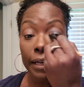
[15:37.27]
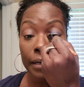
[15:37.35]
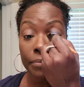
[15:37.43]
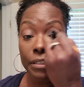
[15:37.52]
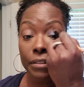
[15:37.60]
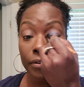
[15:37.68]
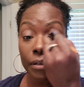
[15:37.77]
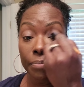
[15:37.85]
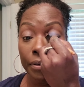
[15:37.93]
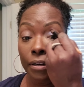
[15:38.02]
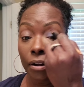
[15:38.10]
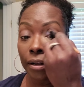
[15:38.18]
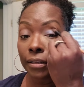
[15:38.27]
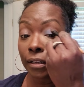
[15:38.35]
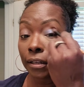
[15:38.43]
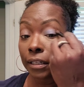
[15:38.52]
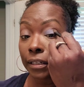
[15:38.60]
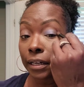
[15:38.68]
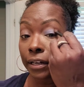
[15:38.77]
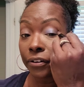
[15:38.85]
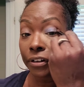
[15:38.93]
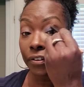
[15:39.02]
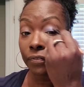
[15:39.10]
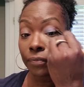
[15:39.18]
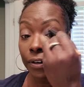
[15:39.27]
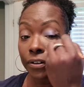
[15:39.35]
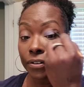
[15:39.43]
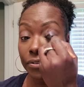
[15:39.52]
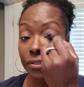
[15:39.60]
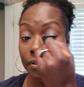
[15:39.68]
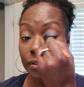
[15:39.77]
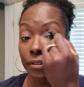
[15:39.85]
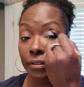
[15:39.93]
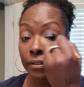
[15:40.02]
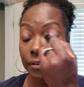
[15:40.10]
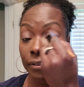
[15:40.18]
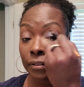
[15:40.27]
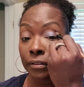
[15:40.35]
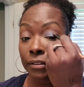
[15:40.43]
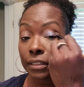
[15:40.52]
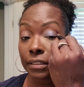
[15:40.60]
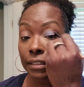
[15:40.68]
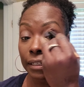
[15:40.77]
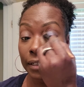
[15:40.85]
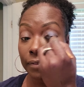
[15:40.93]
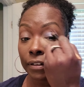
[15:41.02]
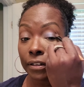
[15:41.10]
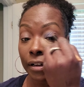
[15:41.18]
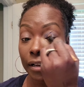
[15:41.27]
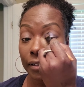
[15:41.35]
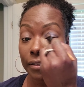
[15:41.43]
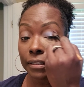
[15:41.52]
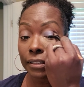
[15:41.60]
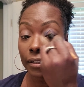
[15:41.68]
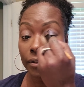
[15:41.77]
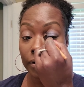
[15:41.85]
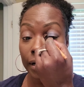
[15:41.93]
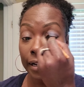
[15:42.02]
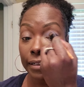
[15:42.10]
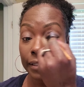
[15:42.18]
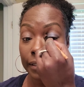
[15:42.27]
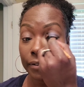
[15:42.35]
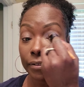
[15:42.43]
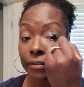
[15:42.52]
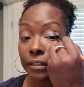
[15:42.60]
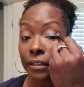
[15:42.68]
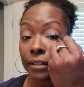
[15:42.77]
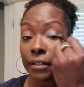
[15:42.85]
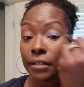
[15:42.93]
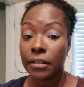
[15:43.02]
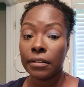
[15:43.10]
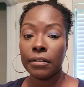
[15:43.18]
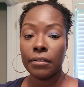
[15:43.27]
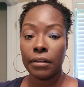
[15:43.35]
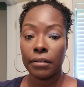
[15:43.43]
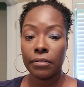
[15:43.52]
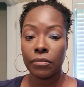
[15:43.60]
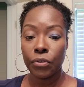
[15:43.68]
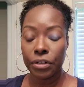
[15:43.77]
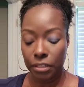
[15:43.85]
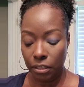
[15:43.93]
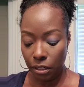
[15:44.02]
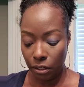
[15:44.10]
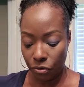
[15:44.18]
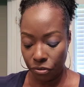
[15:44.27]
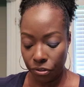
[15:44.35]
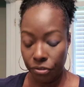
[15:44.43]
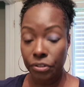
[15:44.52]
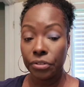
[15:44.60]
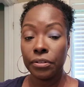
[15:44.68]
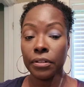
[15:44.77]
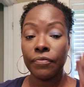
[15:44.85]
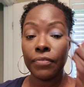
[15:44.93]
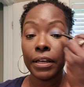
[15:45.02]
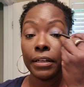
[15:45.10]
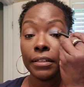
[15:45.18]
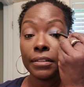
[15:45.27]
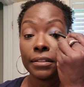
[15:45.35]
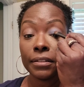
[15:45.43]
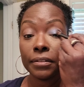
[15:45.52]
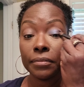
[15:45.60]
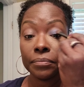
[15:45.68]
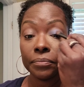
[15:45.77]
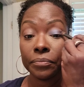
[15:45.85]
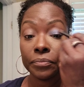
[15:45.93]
Okay, and I'm just going to put it on the lid area first, just to give it just a little idea where it's closer to the face.